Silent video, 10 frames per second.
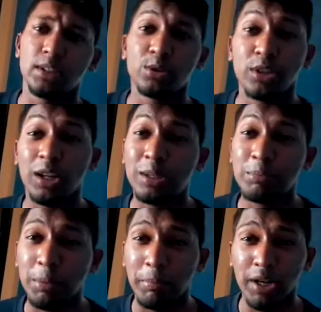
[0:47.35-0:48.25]
So that'll give
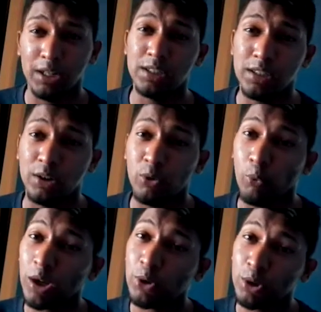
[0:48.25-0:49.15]
me a better idea on
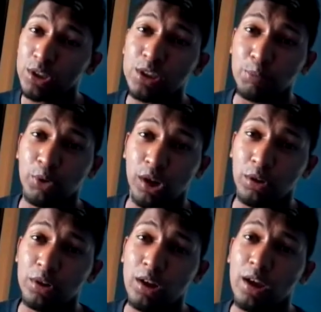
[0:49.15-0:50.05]
what content to put
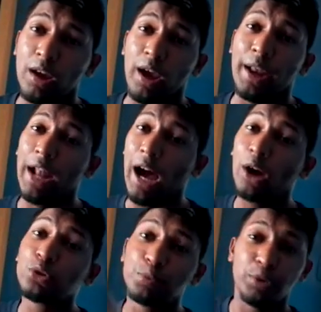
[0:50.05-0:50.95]
out and
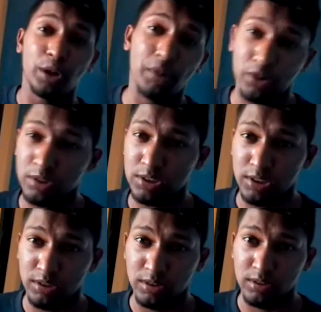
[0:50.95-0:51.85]
how to put out my content.